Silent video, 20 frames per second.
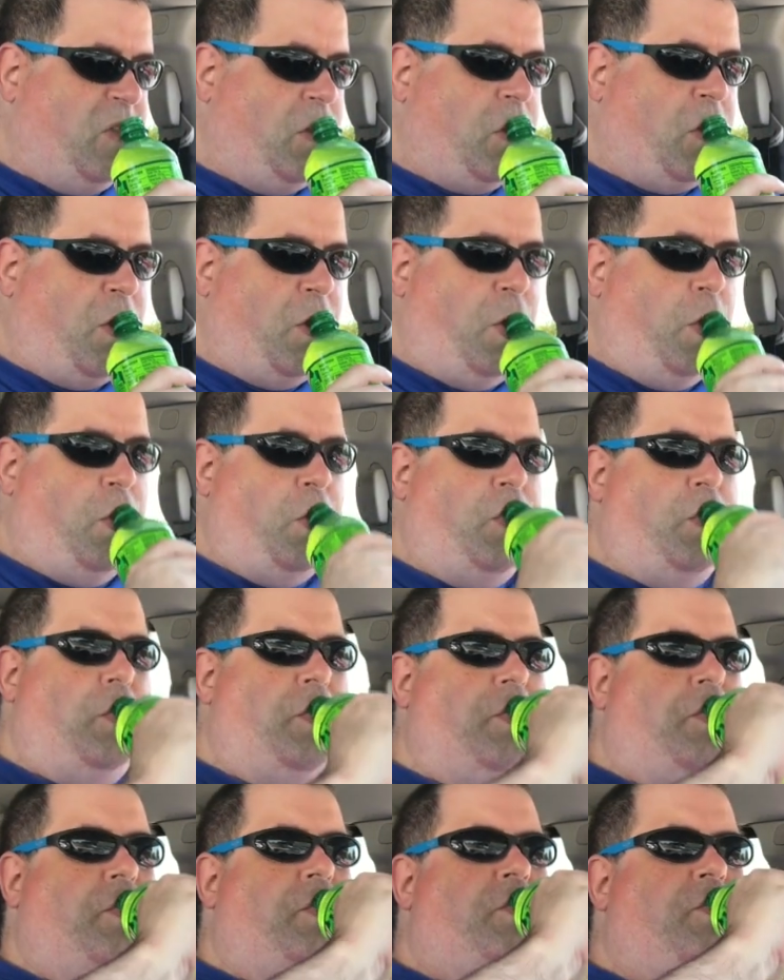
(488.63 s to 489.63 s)

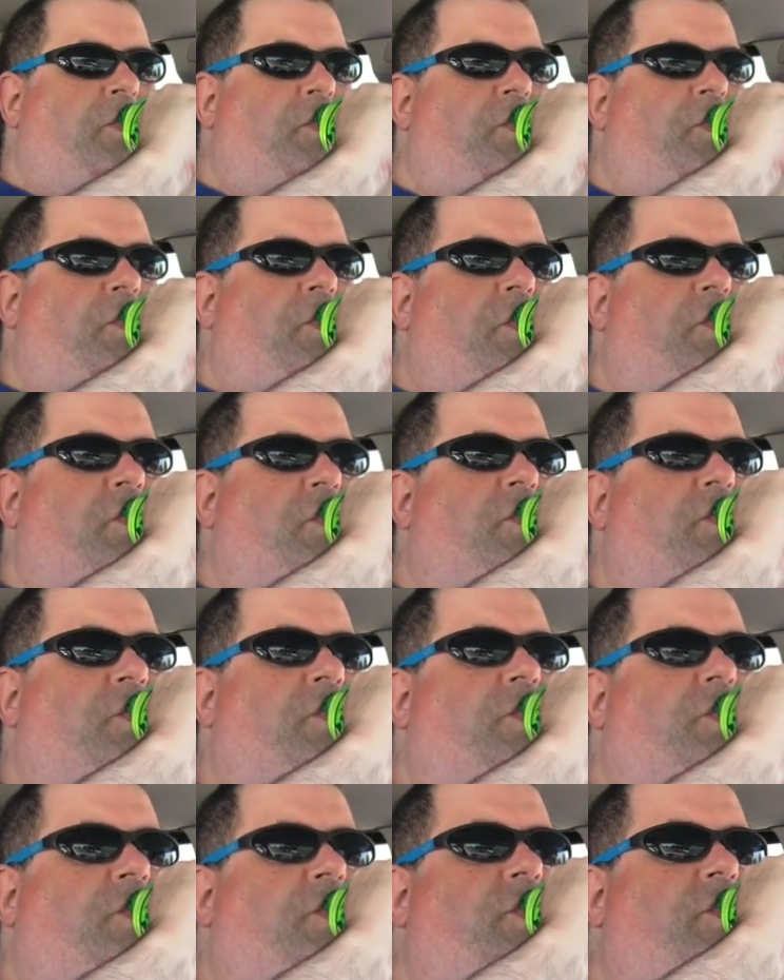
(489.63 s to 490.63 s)

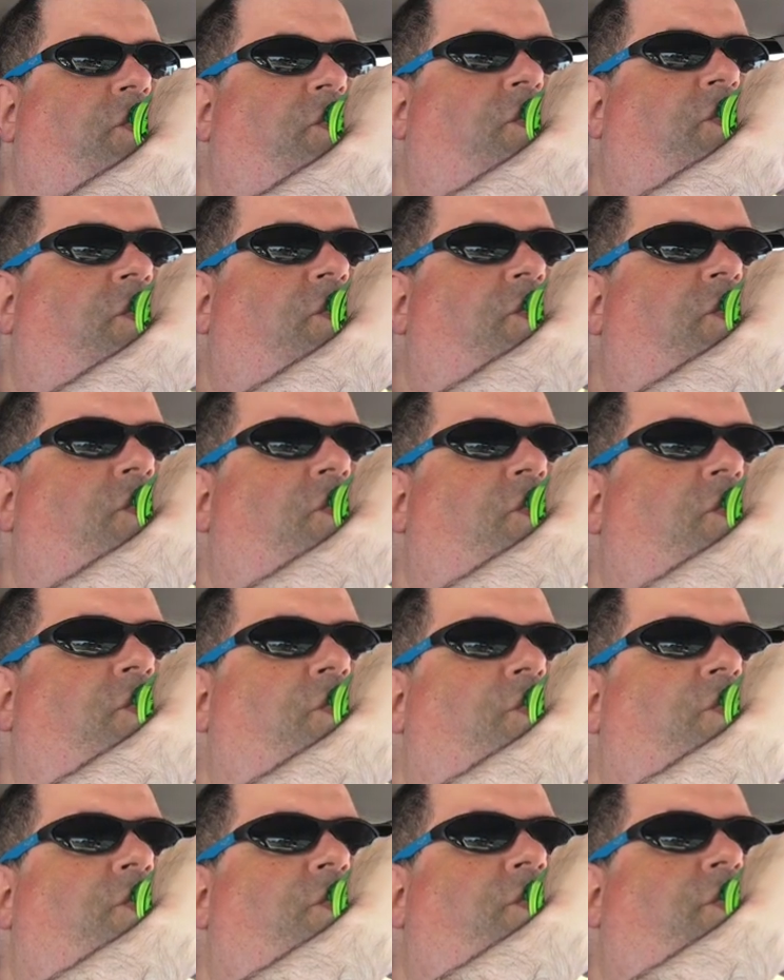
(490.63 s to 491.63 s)

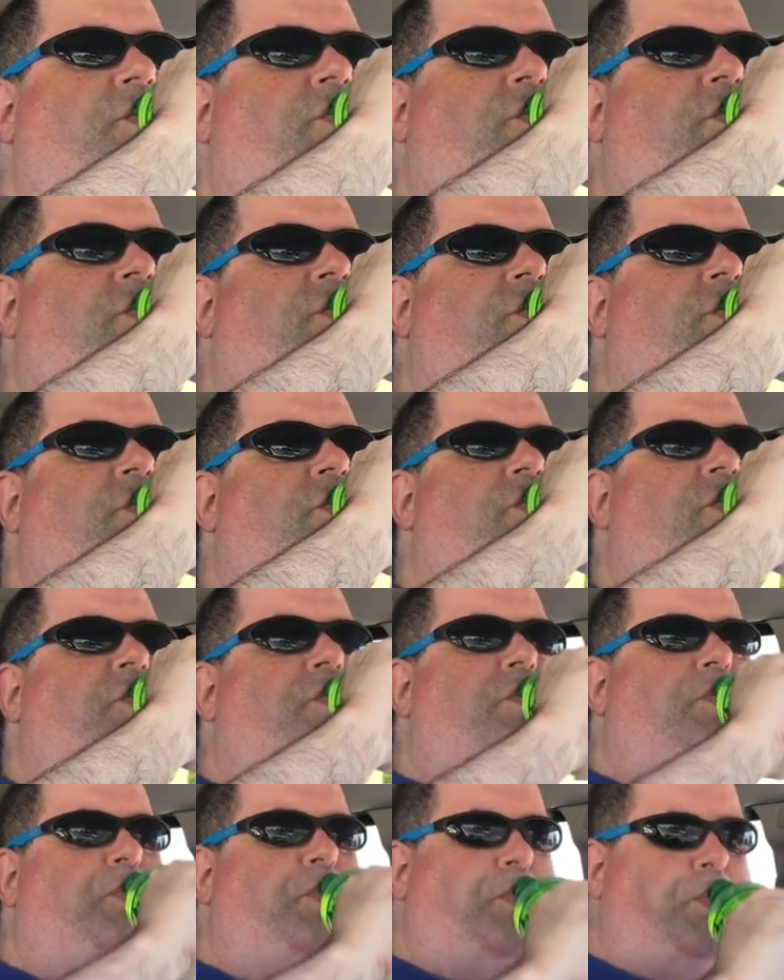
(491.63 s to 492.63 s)

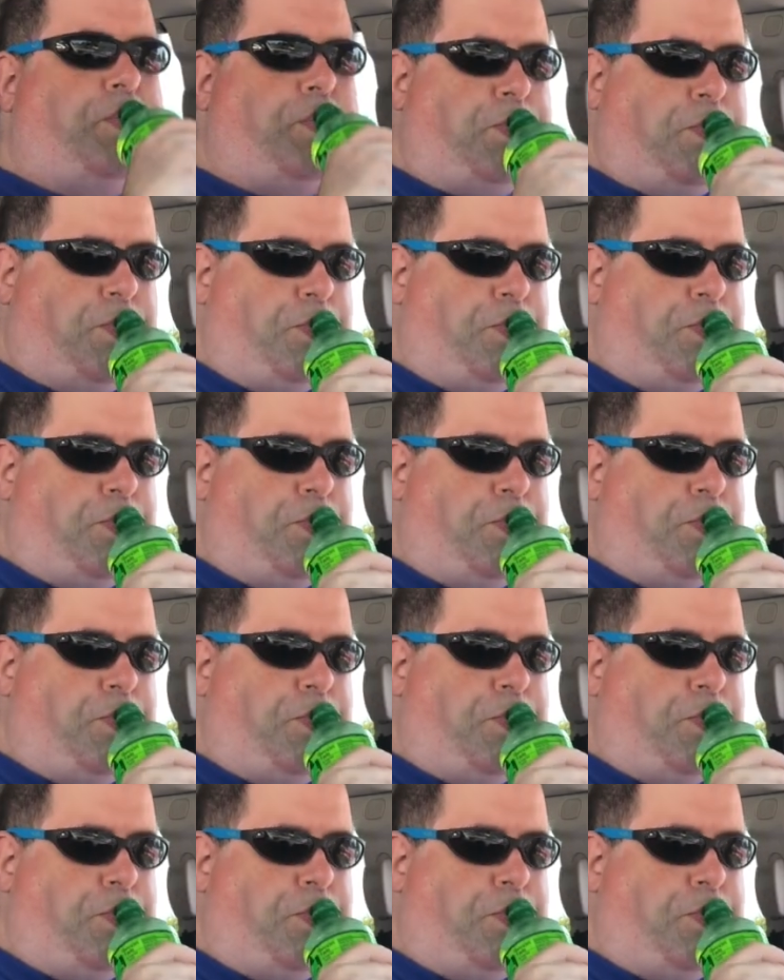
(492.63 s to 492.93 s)
No one is speaking in this clip.